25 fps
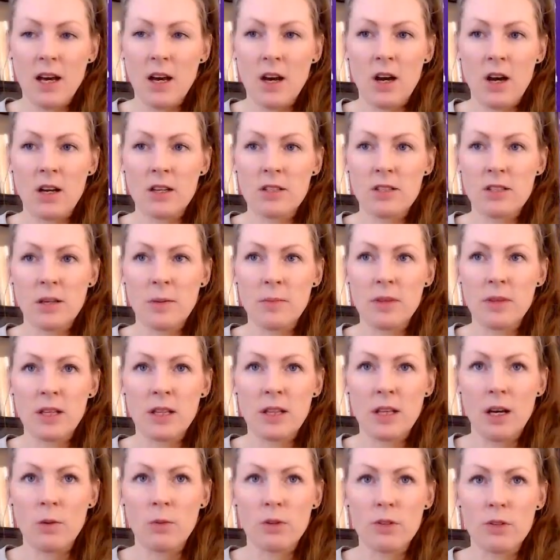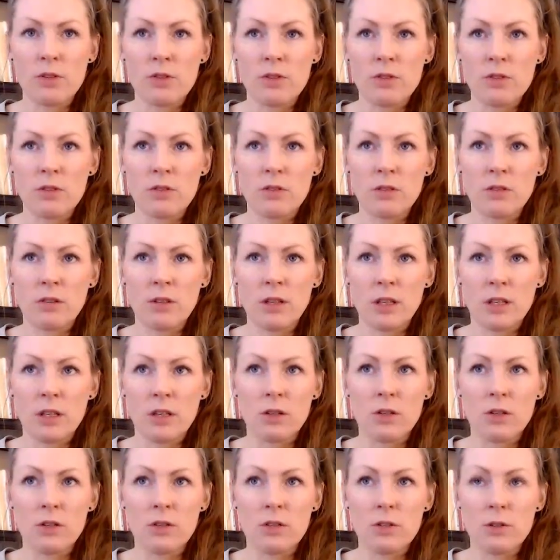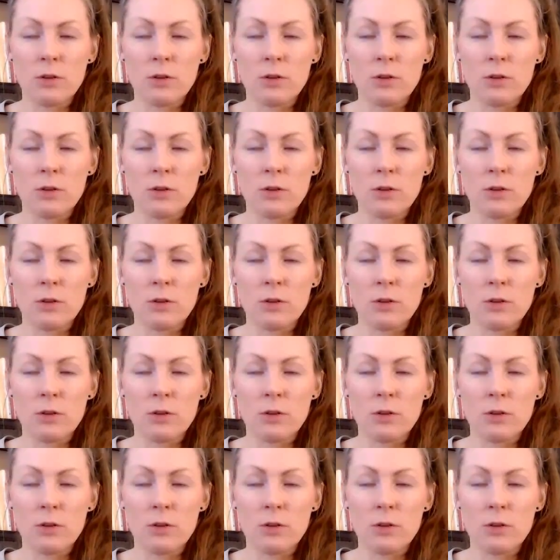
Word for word: something that was like you could do